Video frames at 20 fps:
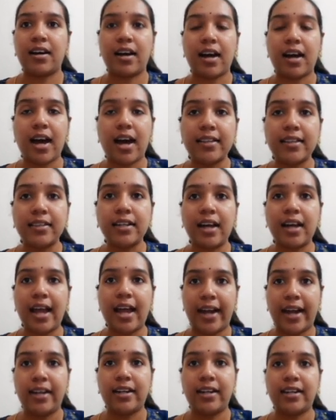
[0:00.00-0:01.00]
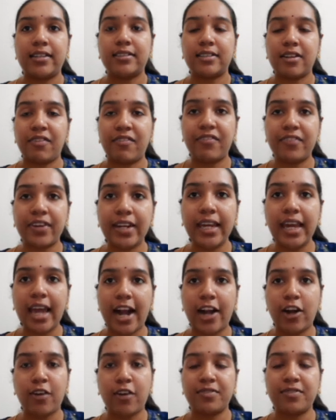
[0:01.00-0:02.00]
other end, the free
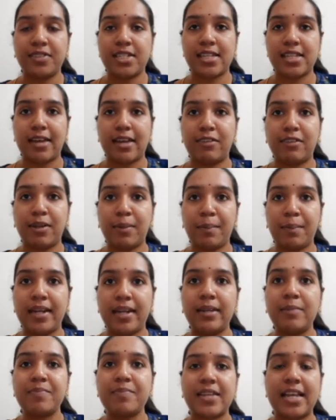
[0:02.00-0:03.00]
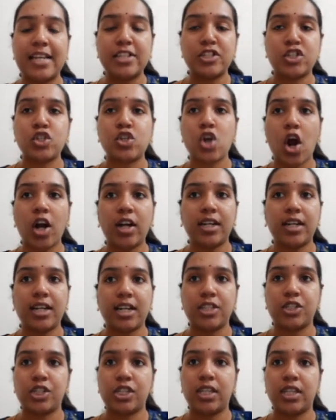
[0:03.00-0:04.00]
end of the safety pin is not
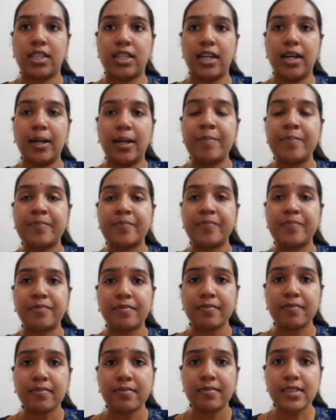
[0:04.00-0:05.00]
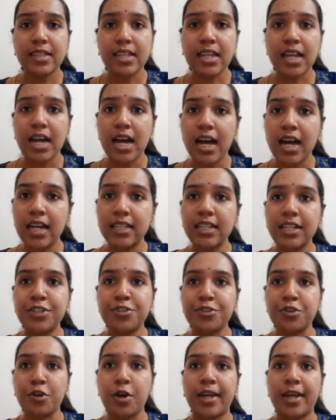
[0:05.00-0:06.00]
touching the other
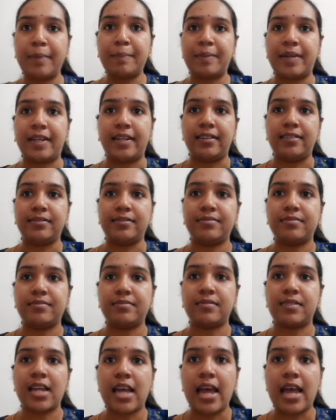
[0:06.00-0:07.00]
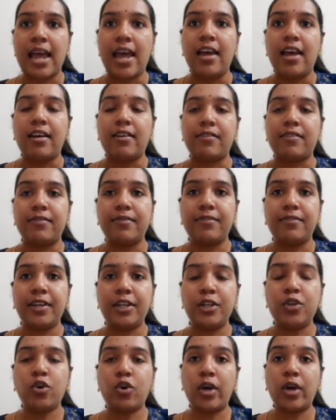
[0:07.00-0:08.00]
drawing pin. We
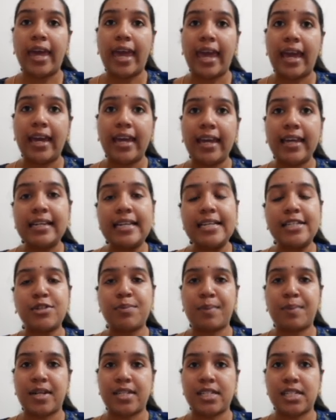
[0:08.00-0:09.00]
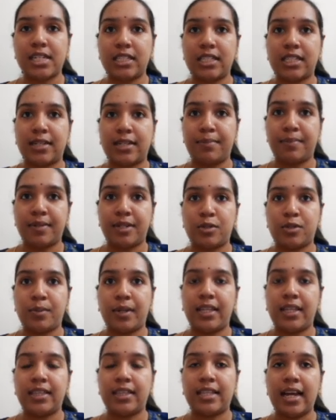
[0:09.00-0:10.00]
know air is present in
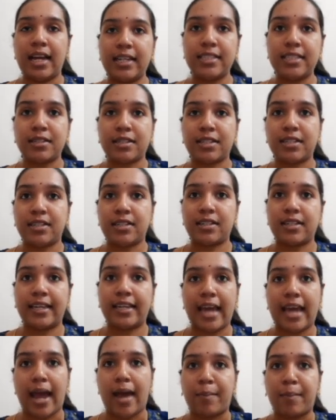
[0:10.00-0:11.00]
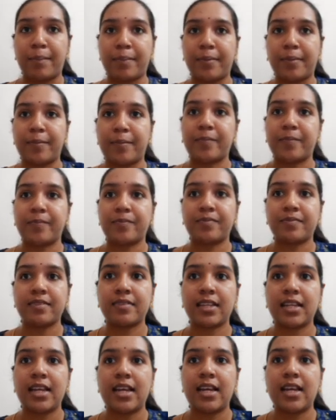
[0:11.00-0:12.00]
between that gap,
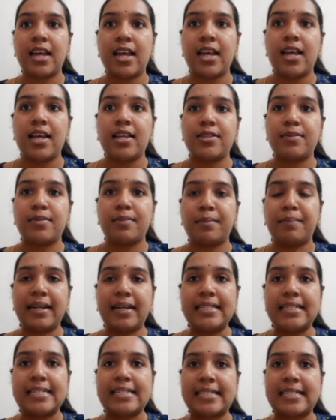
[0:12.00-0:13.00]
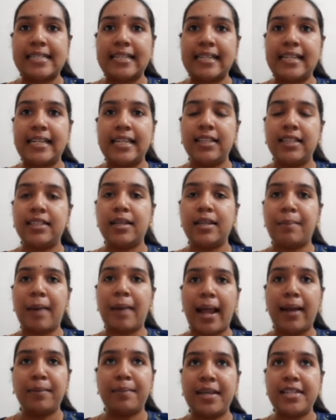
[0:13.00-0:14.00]
but still the
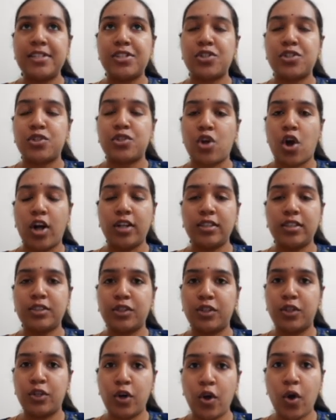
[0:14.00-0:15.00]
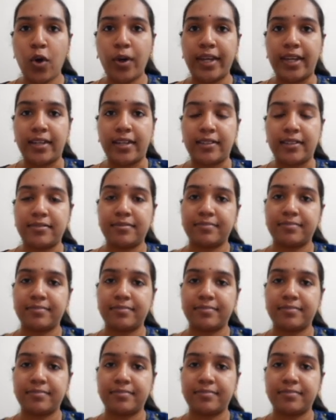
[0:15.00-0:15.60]
bulb is not glowing.